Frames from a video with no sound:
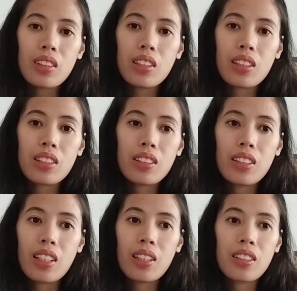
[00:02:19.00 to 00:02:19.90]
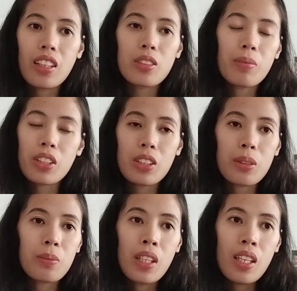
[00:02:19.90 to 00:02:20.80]
And as much
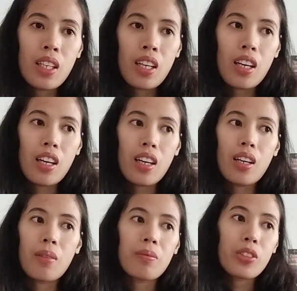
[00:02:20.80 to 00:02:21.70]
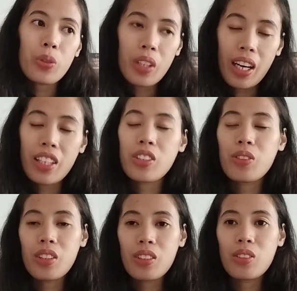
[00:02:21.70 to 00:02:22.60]
as
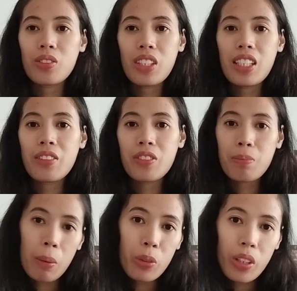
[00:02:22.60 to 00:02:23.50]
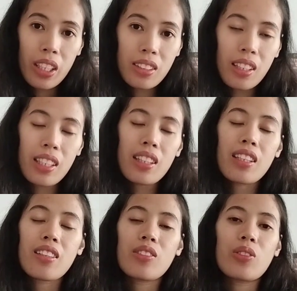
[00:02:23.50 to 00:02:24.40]
you need to really memorize that
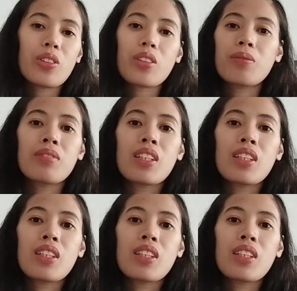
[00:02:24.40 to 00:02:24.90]
or